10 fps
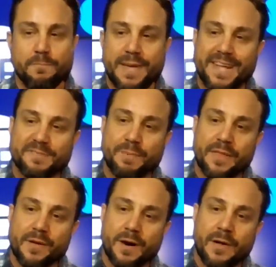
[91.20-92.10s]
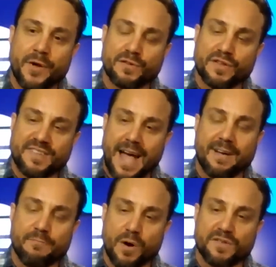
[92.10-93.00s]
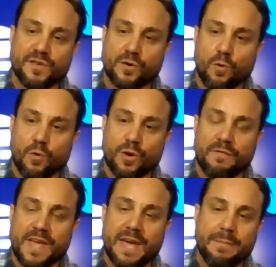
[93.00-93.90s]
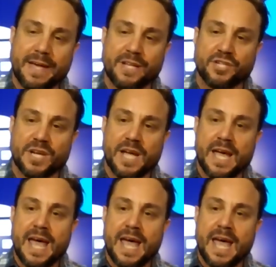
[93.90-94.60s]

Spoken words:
piece, but there's a stack of books in the corner of the image,